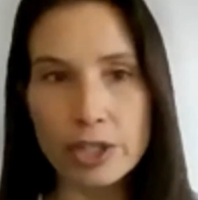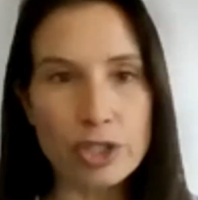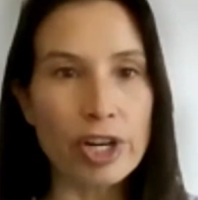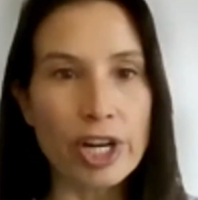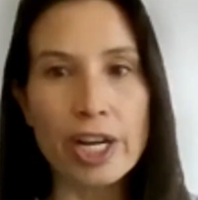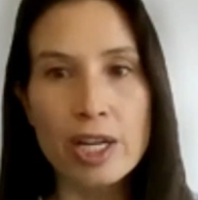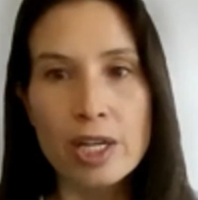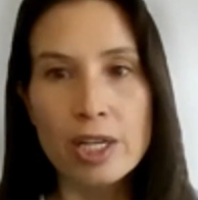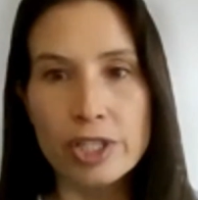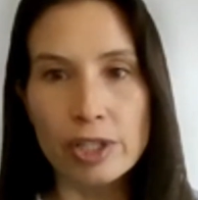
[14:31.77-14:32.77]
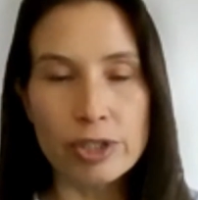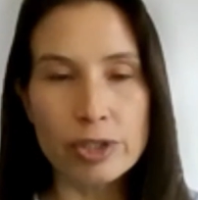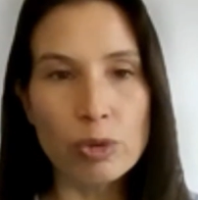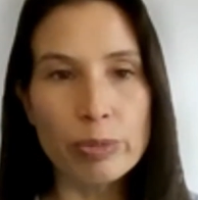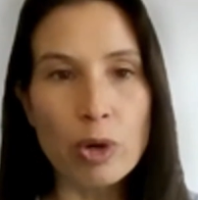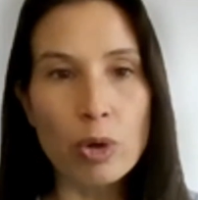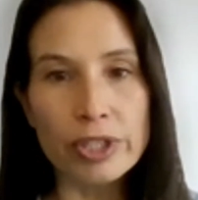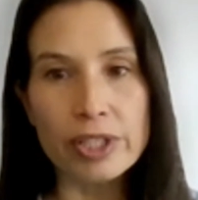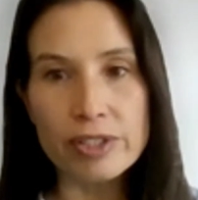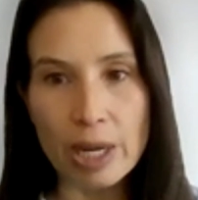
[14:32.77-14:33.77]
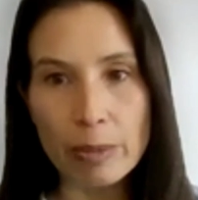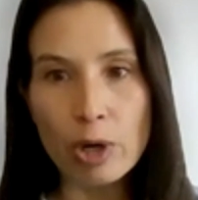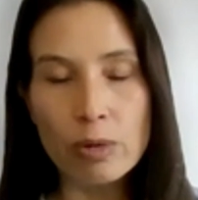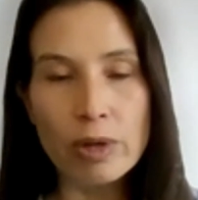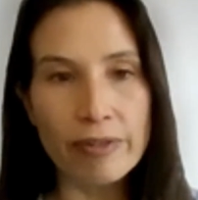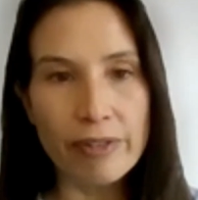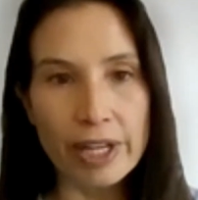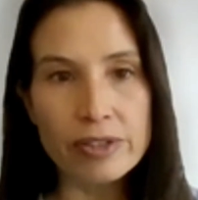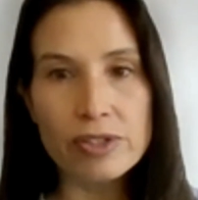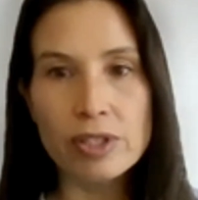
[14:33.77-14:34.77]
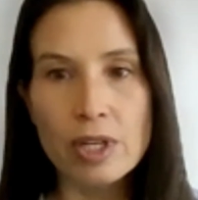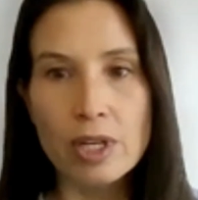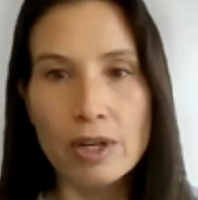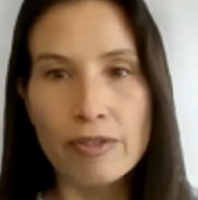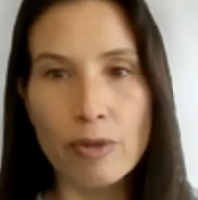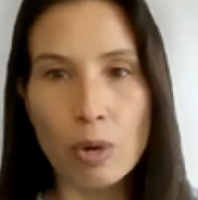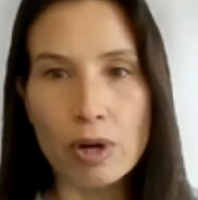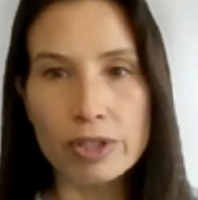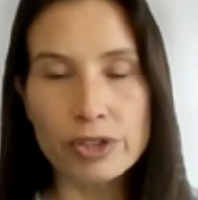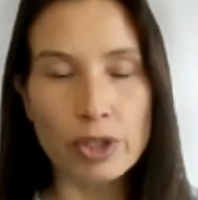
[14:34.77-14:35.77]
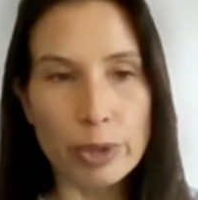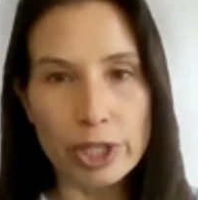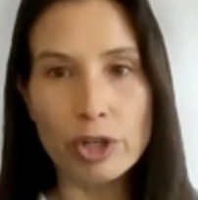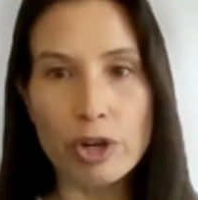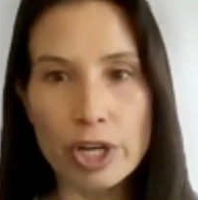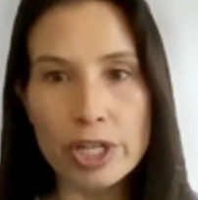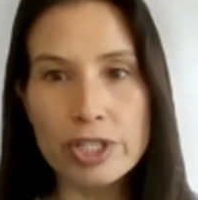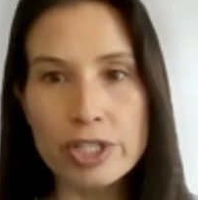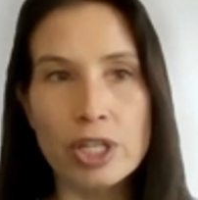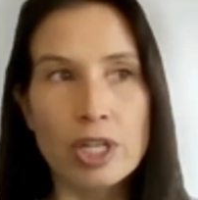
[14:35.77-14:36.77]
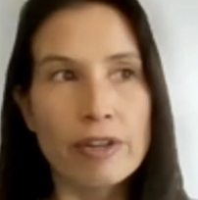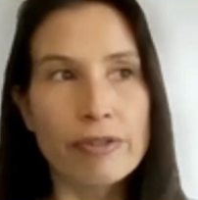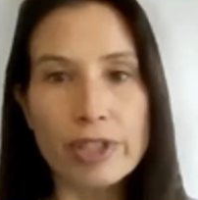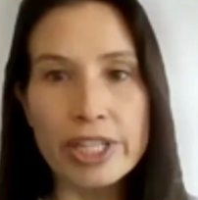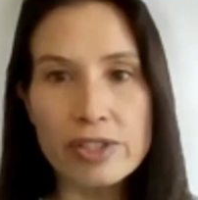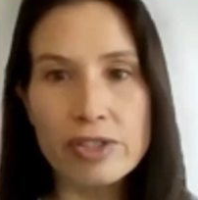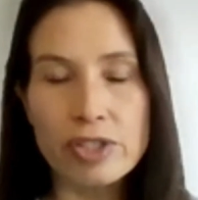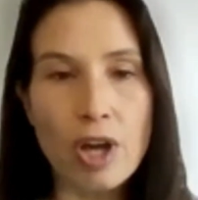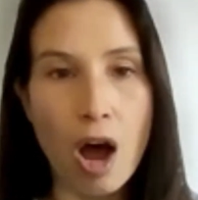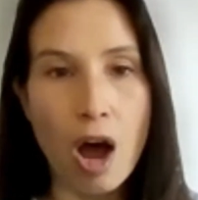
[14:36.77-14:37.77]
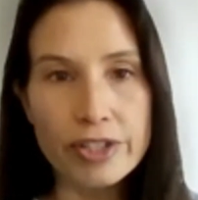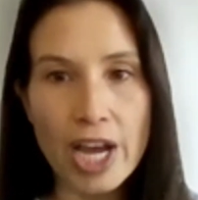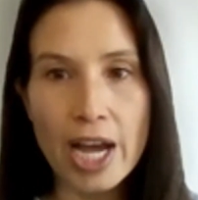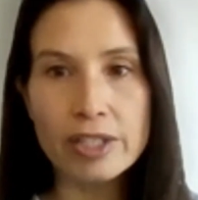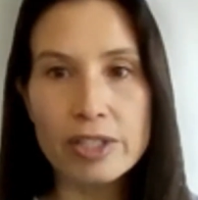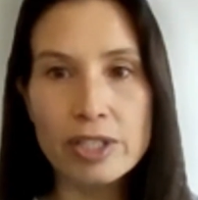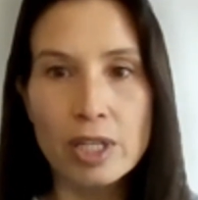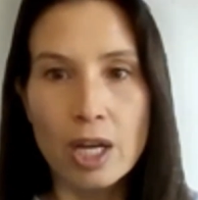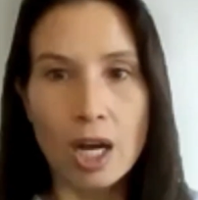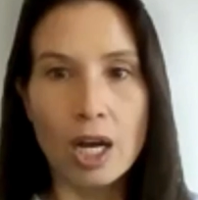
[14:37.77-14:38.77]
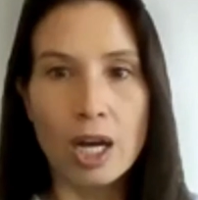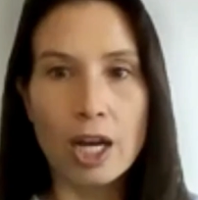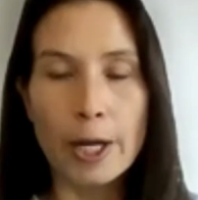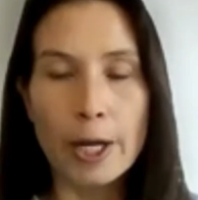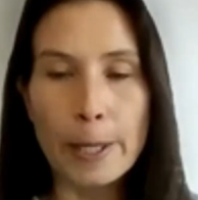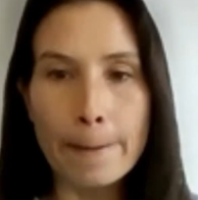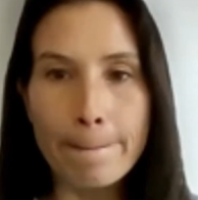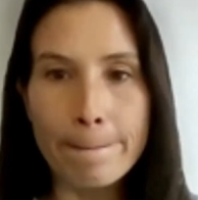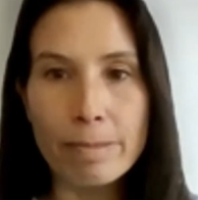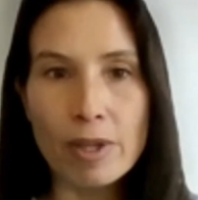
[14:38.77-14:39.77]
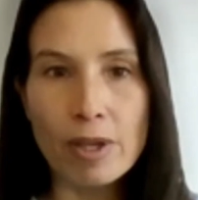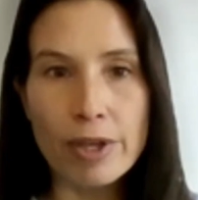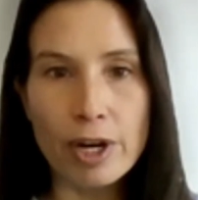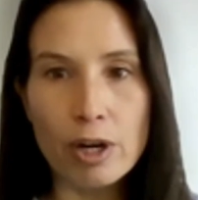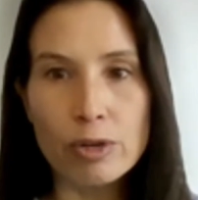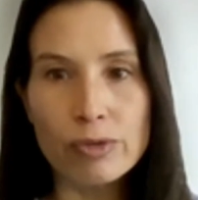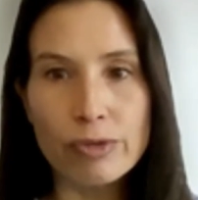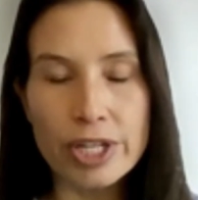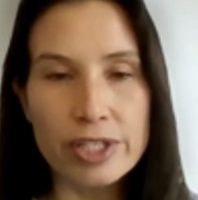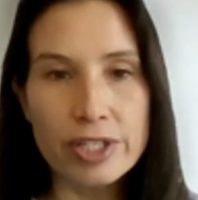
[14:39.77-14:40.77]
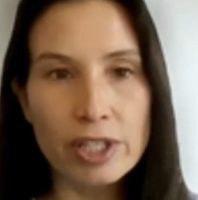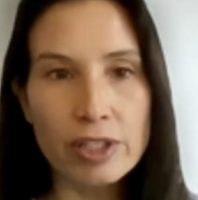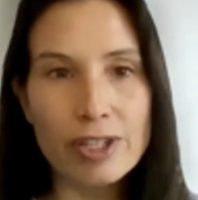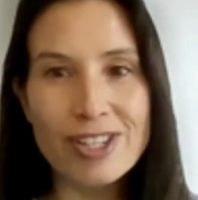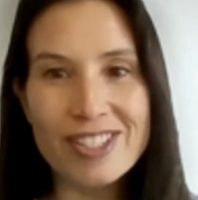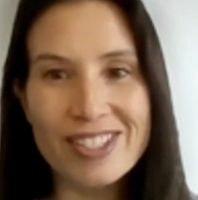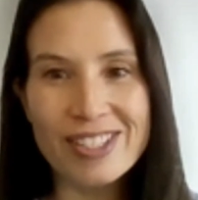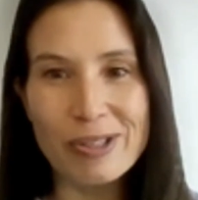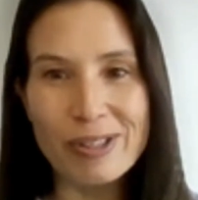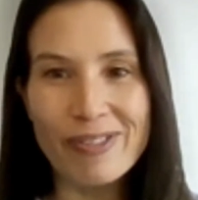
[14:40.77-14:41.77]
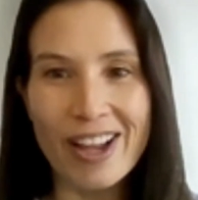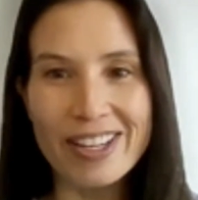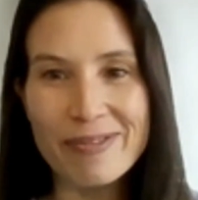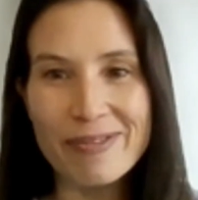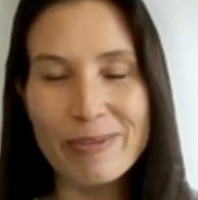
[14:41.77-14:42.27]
the country, dealers will be holding demo events so we encourage fleets to contact their REE dealers. You can find